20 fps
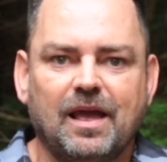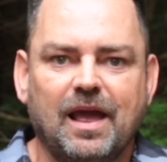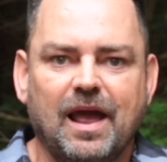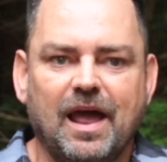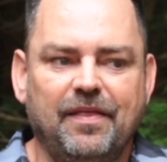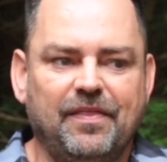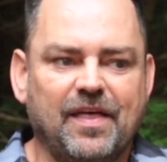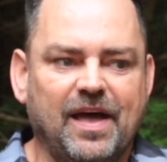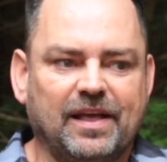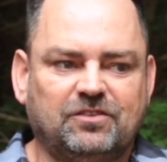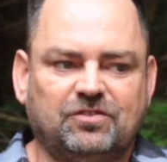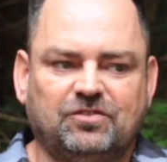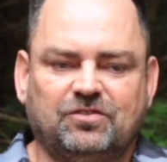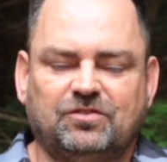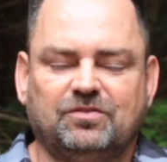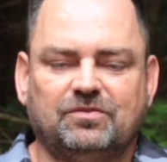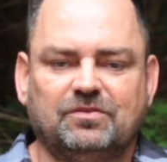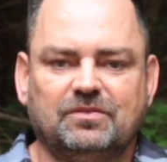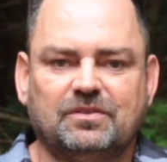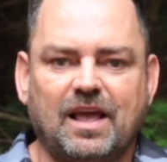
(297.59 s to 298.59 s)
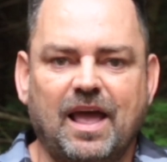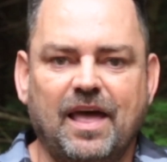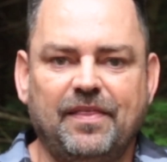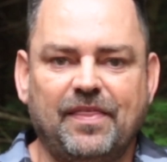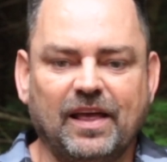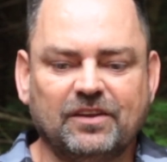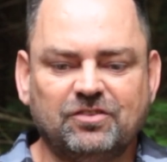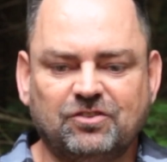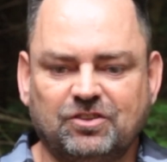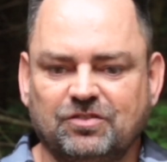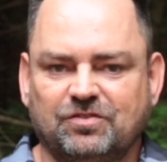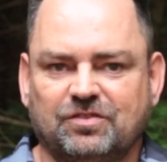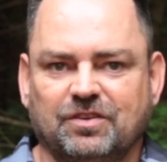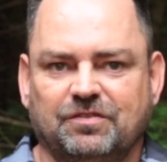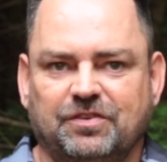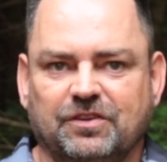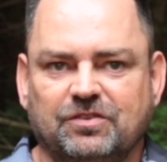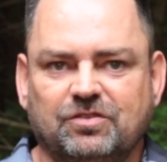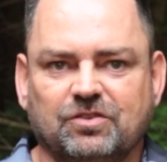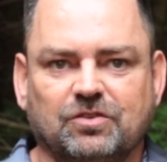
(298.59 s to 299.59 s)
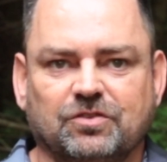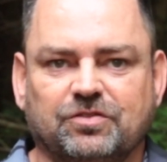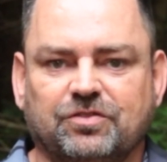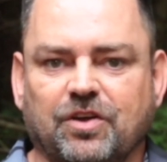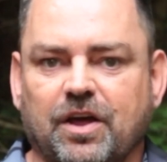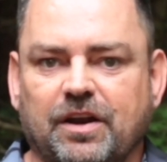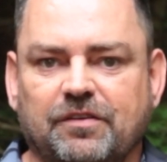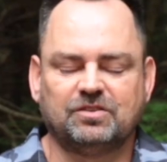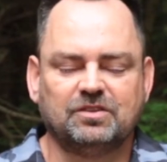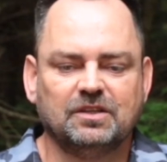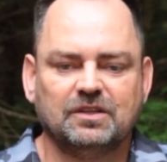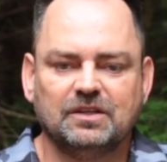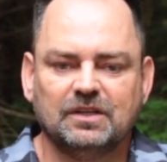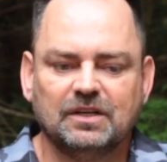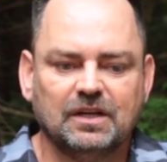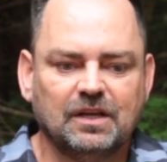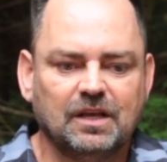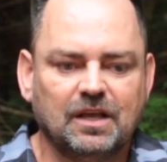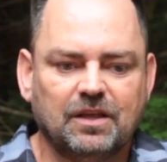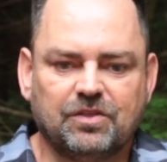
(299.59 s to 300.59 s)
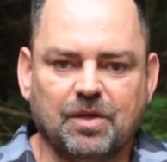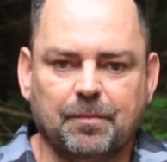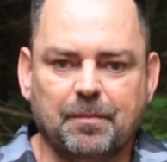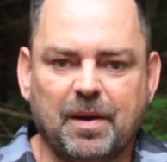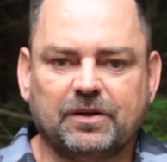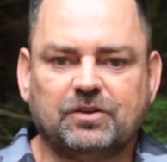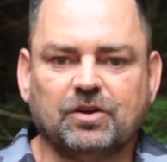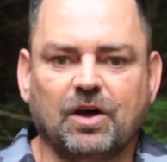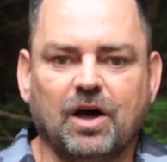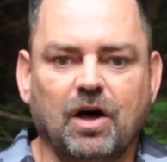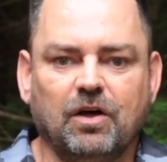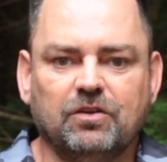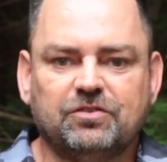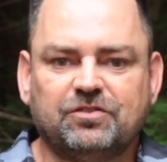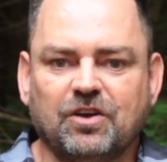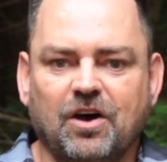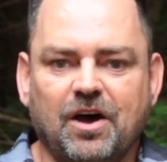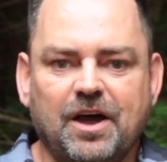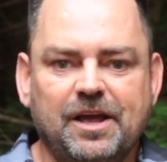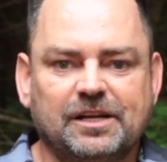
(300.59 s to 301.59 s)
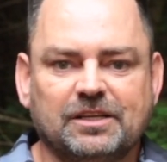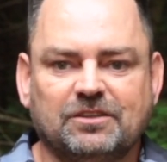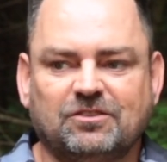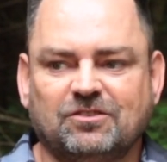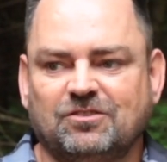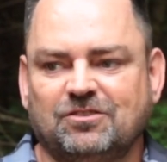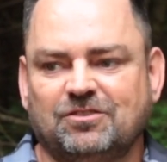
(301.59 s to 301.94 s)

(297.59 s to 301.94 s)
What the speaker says: And that's just the physical side. The mental health side, it